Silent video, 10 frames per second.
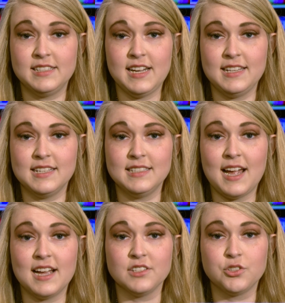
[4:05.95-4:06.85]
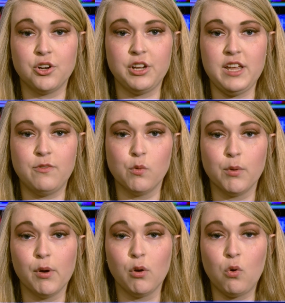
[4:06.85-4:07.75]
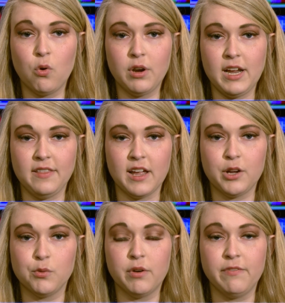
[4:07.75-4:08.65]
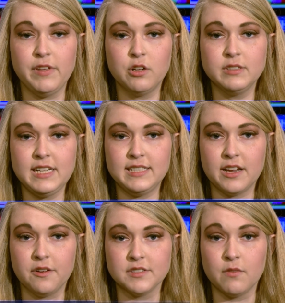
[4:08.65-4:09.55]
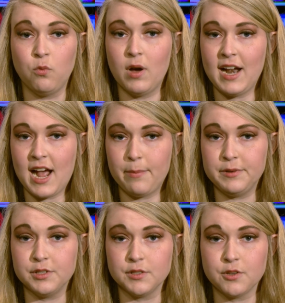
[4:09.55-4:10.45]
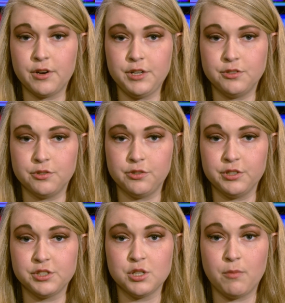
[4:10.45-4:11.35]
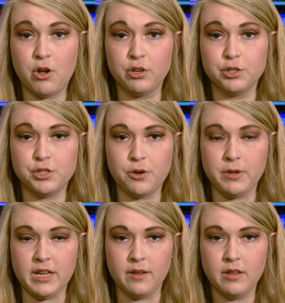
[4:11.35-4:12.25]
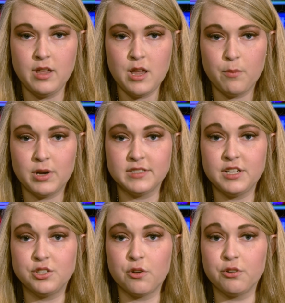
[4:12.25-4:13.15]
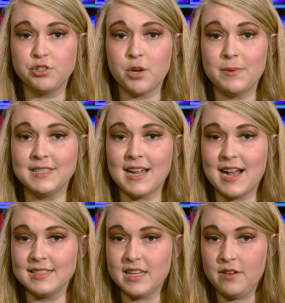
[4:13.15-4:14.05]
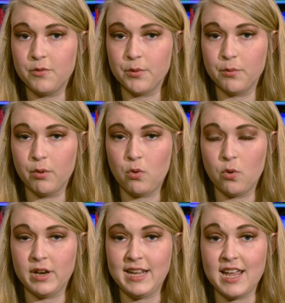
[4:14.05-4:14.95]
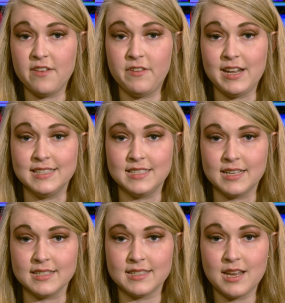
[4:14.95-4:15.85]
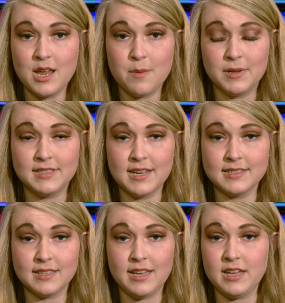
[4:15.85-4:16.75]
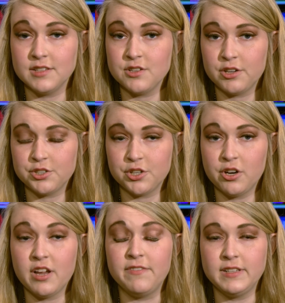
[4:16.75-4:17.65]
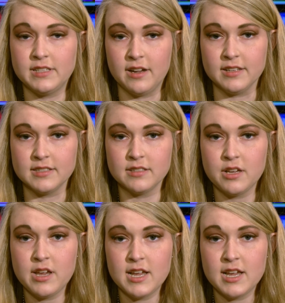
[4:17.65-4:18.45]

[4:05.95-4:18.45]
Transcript: States has asked Turkey for a recording that could reveal details of what happened to Saudi journalist Jamal Khashoggi. President Donald Trump is asking for the recording if it exists, but says he is not sure if it does.